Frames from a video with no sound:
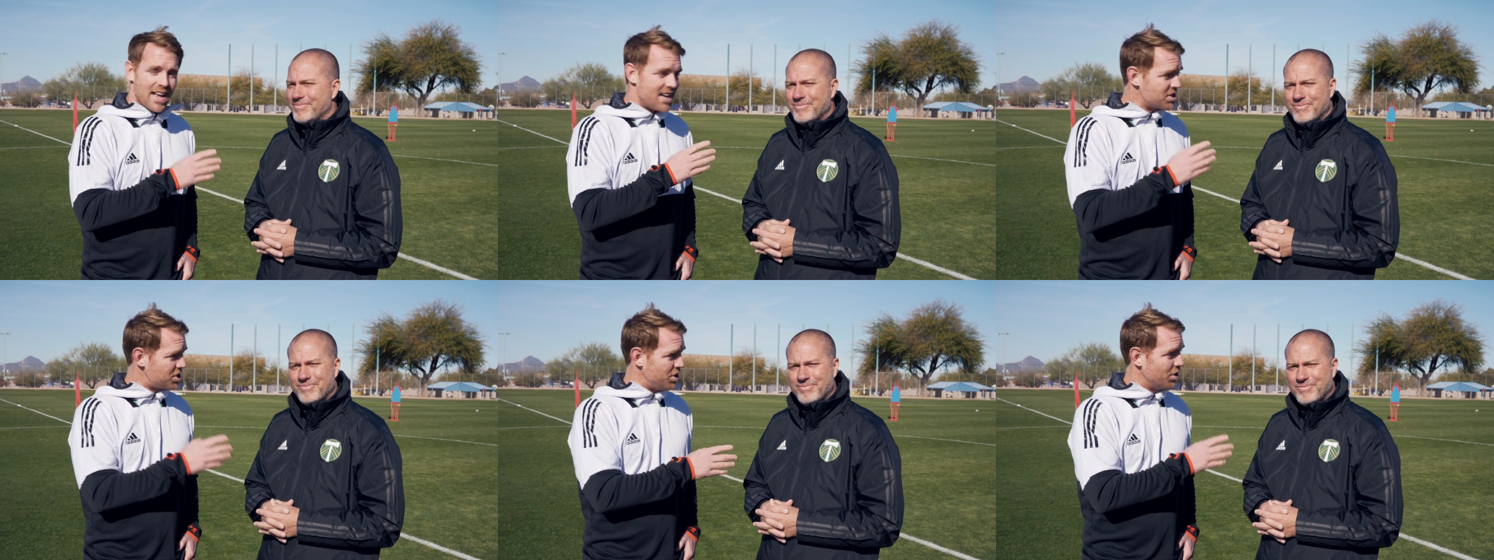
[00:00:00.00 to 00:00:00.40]

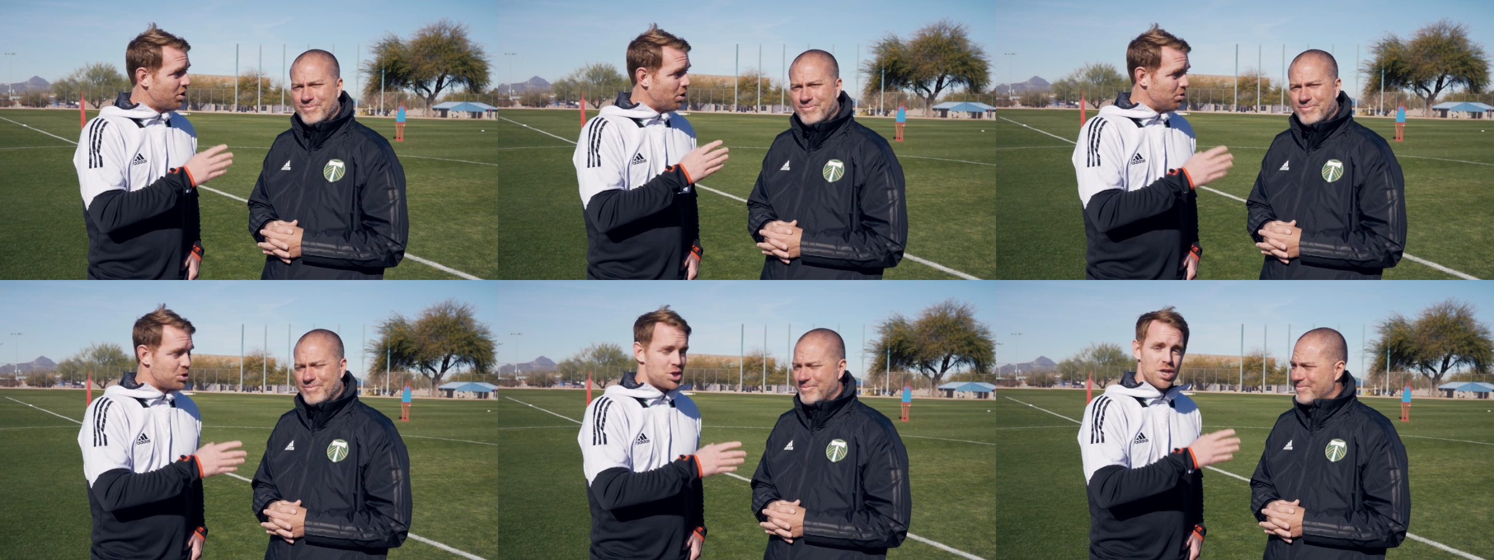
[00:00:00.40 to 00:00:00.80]
Speaker 1: Last year,
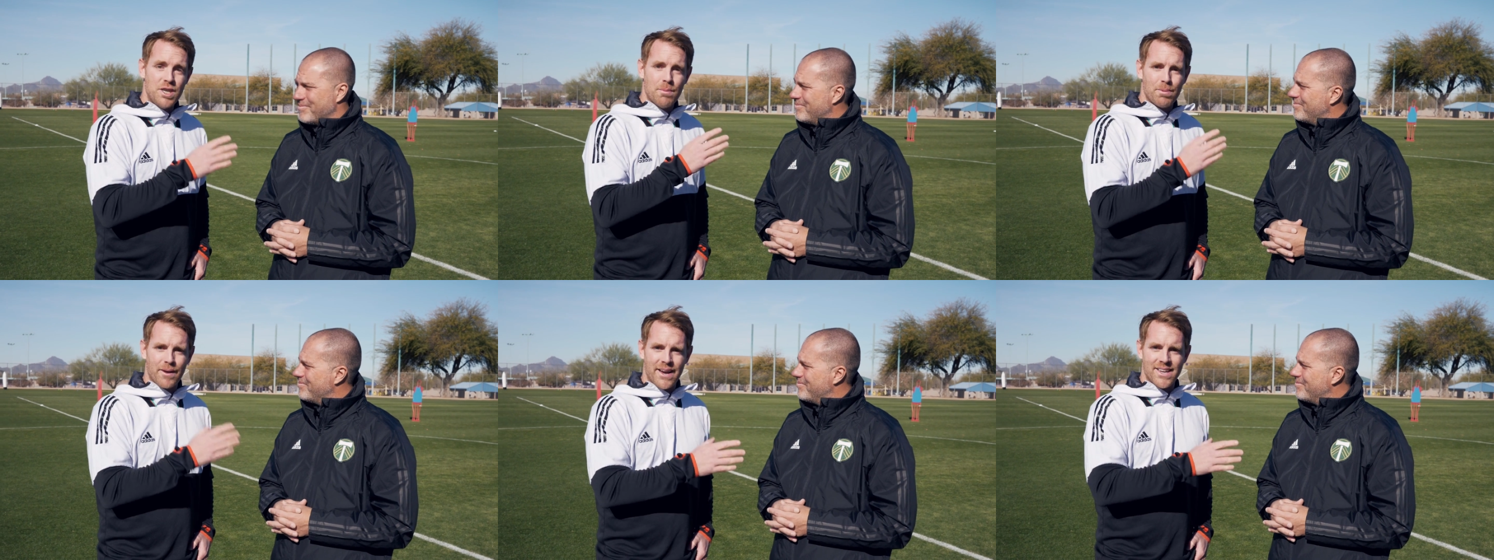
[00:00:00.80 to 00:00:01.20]
coach,
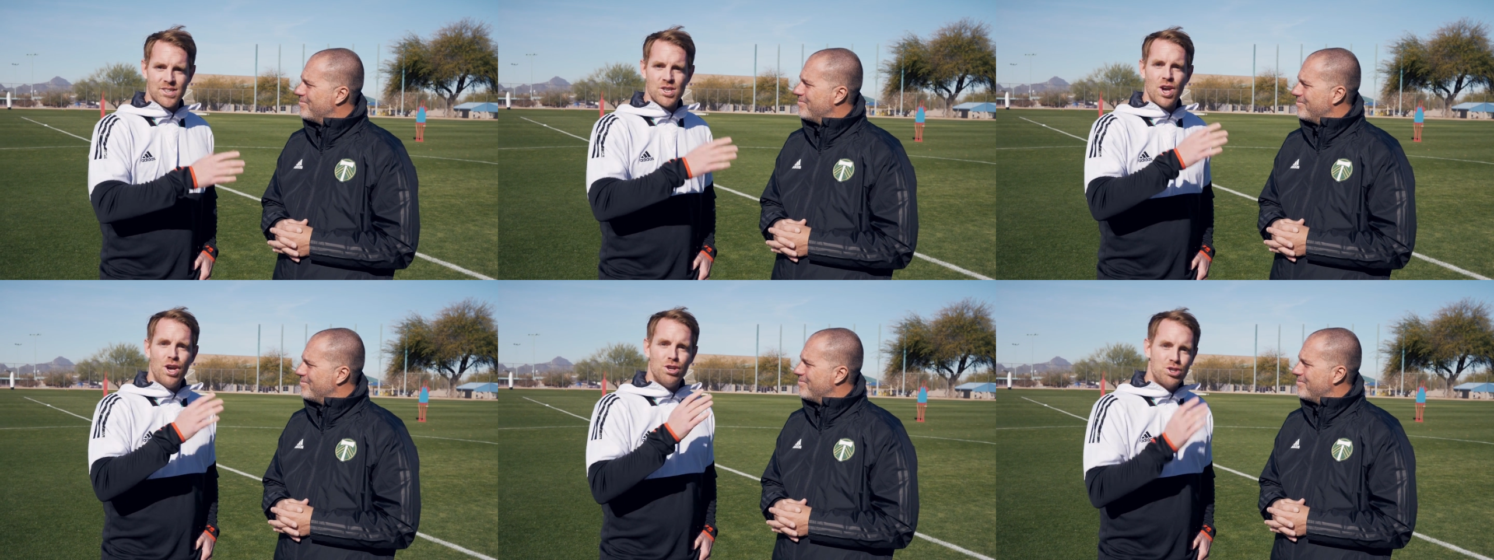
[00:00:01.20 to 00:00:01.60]
you
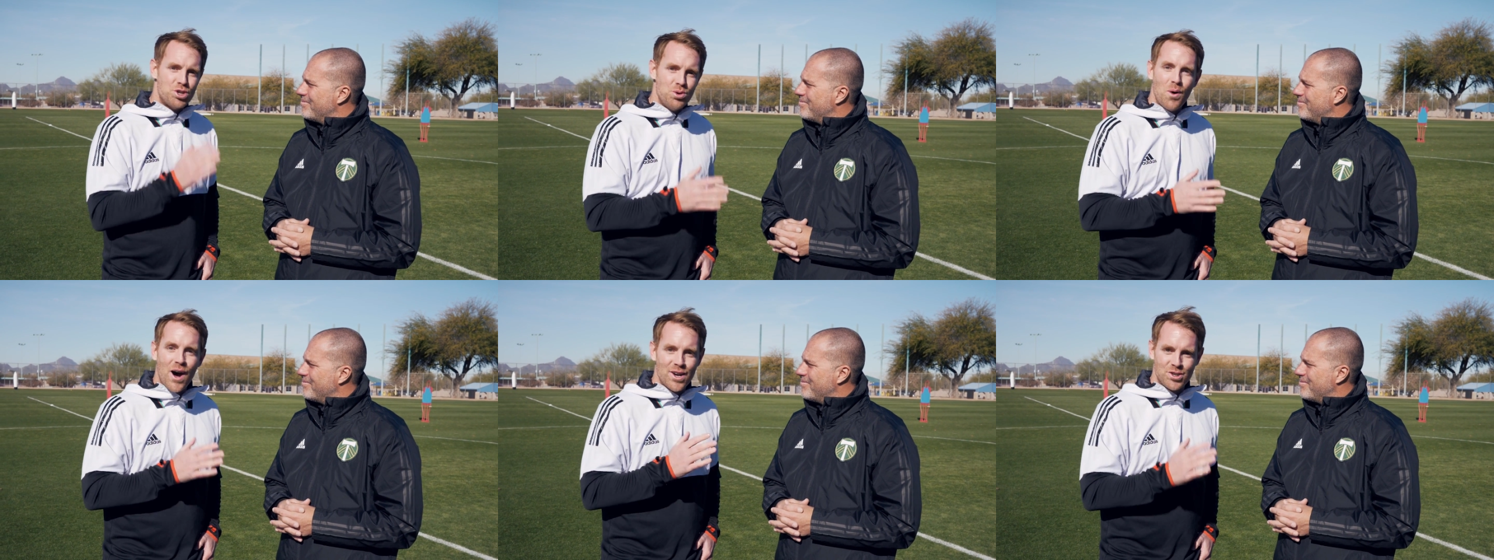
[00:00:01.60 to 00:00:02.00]
planned
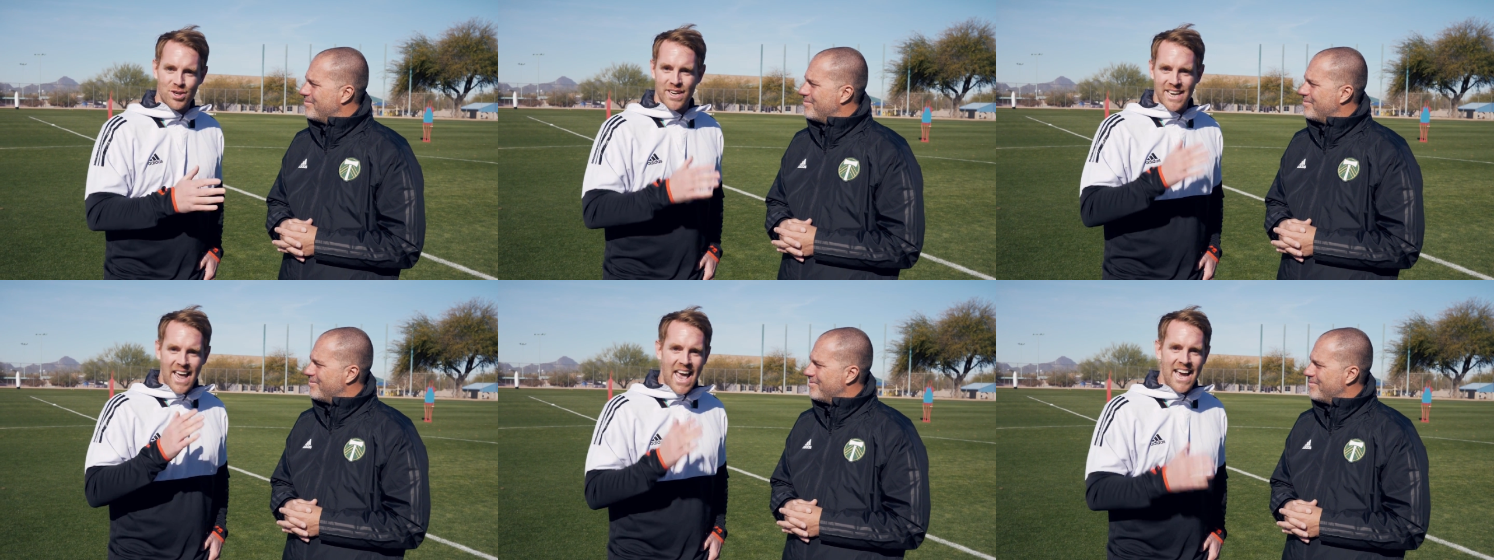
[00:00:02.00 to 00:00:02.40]

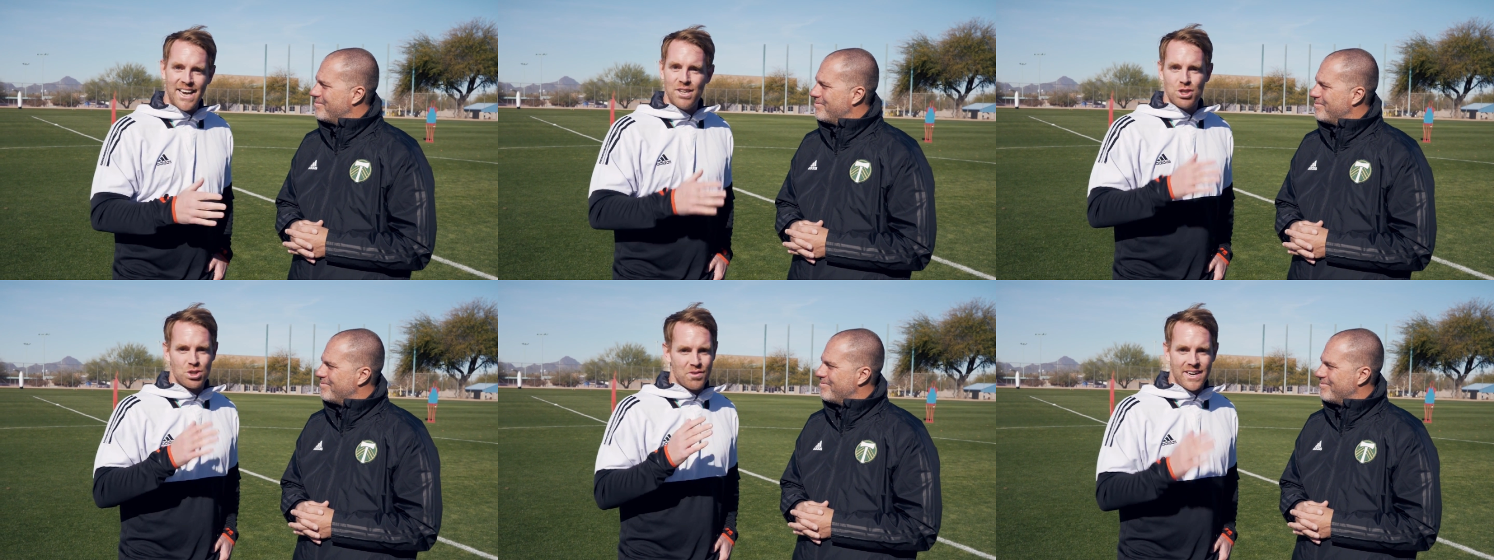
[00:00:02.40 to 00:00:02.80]

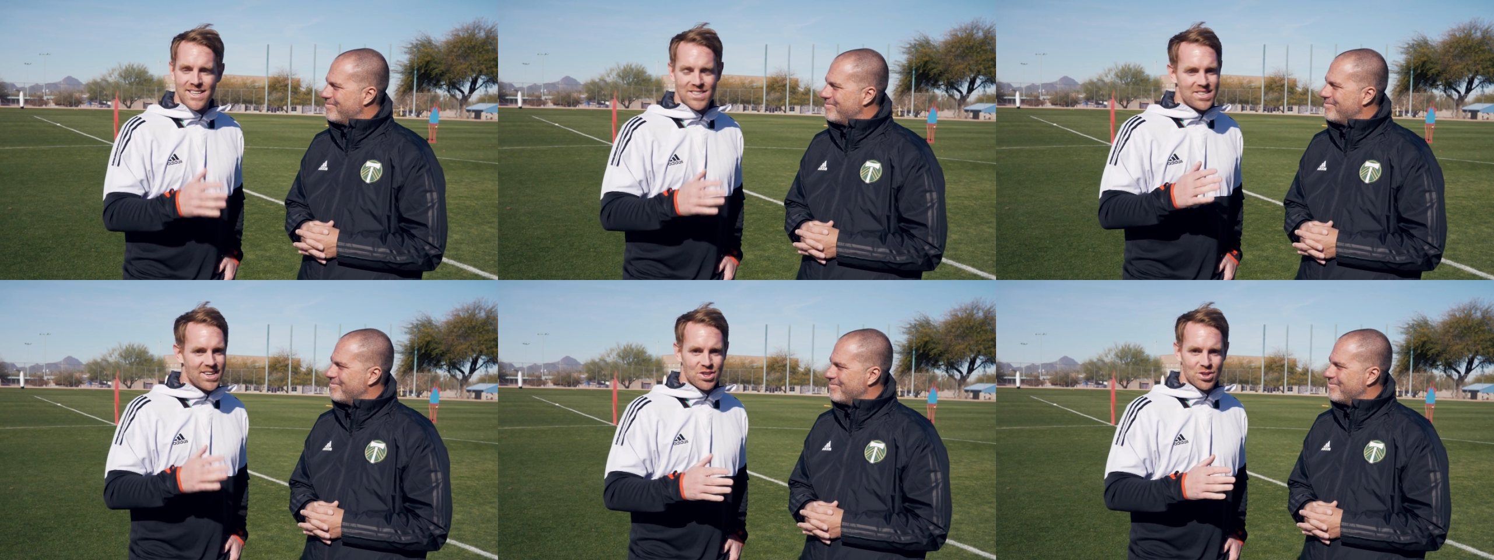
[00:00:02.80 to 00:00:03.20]
208
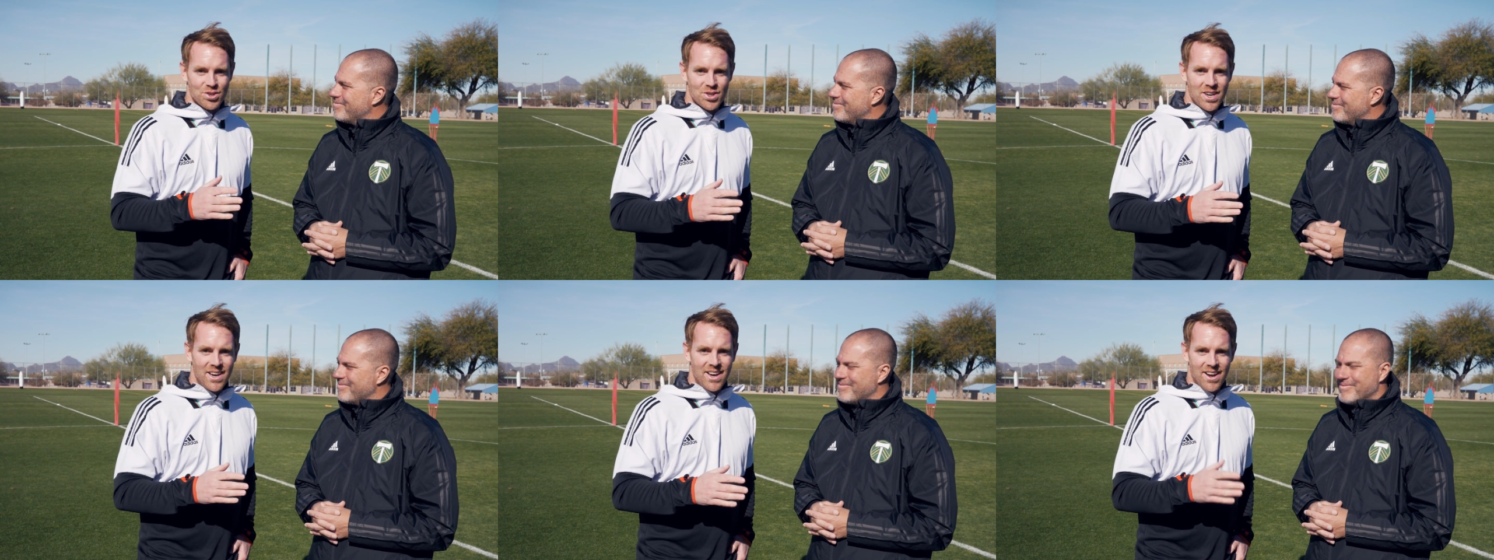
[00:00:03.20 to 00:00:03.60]
training
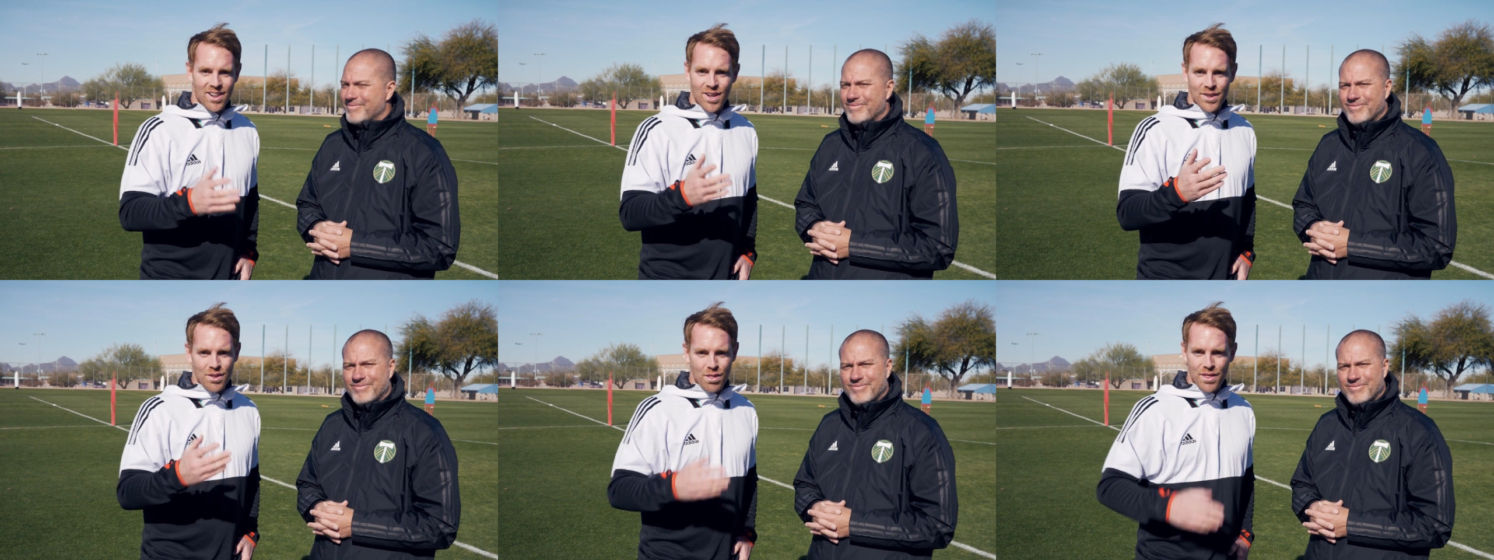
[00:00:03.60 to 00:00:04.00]
sessions. A
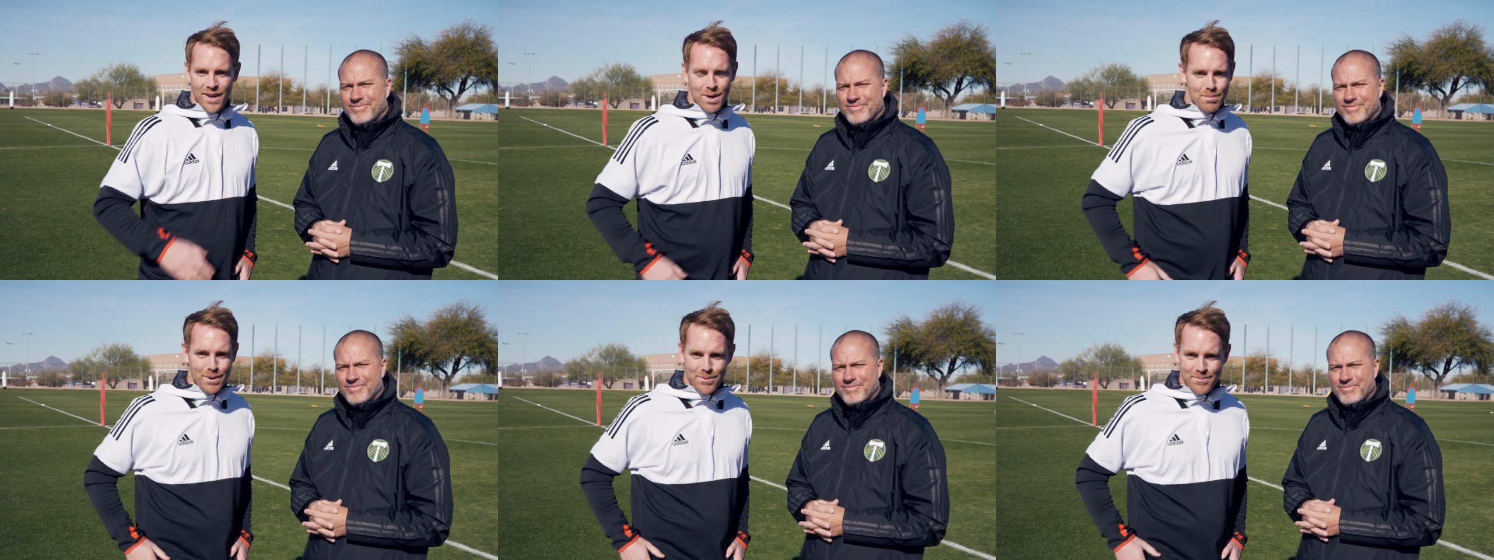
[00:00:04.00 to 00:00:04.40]
lot to
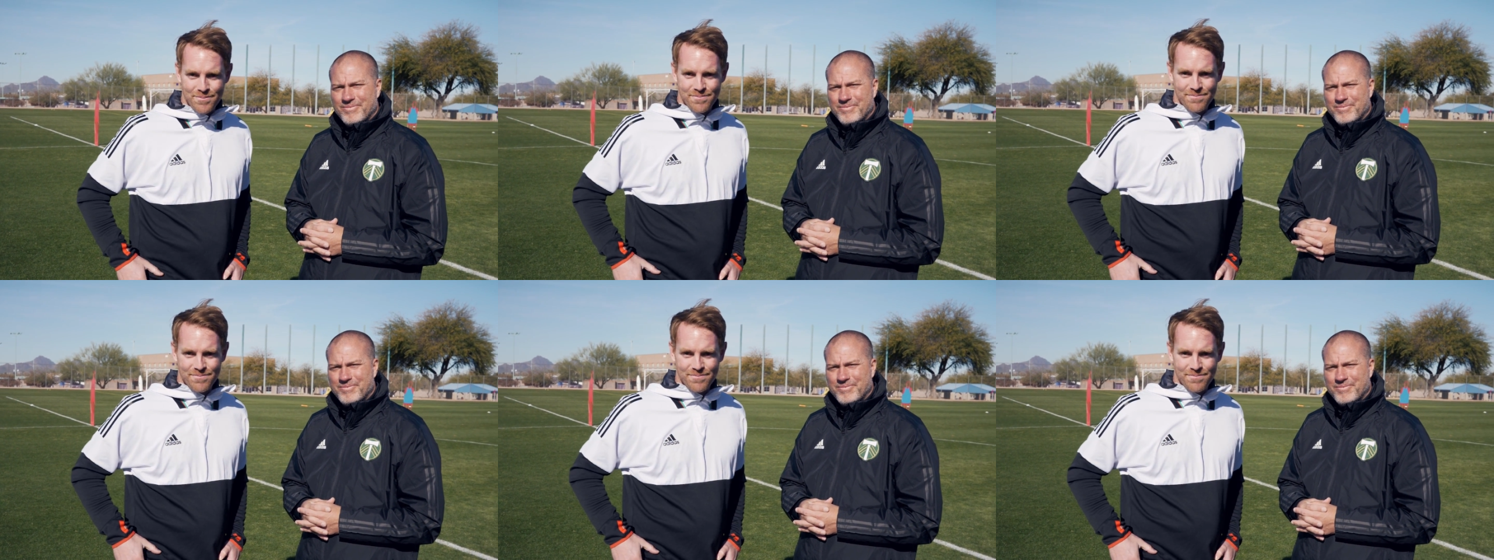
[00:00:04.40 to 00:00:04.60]
think about.